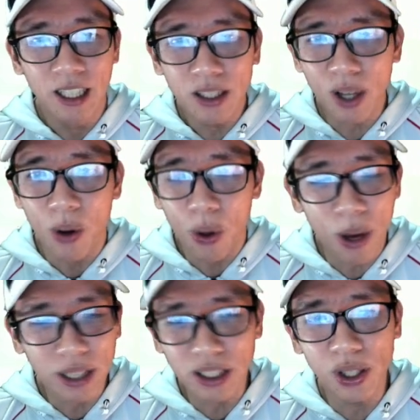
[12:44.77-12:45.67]
So
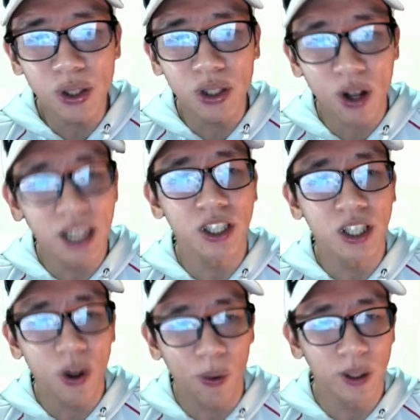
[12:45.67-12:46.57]
once you use
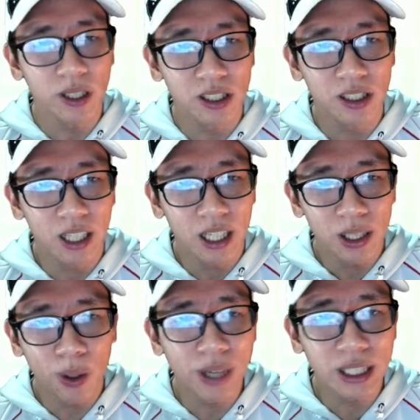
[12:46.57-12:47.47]
collision course,
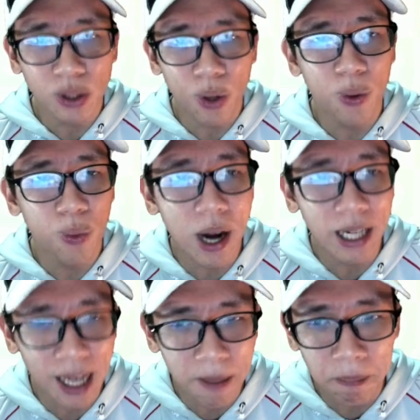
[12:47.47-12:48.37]
you'll restore
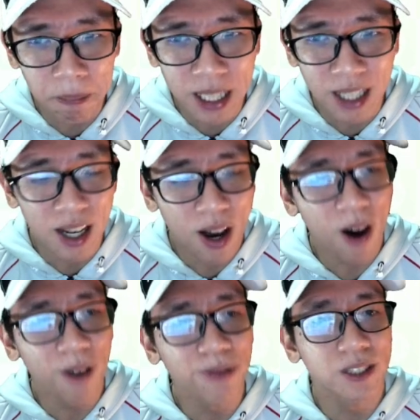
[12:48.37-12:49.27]
1 MP
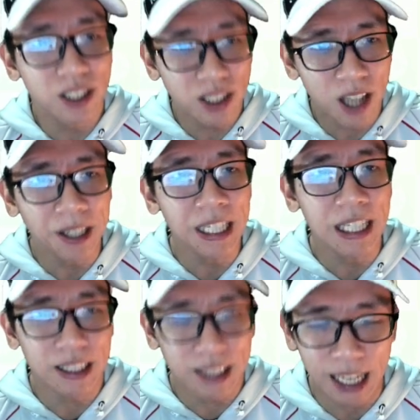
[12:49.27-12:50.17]
of
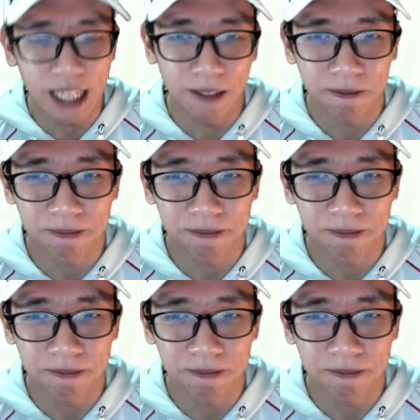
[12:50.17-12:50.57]
Sunny Day.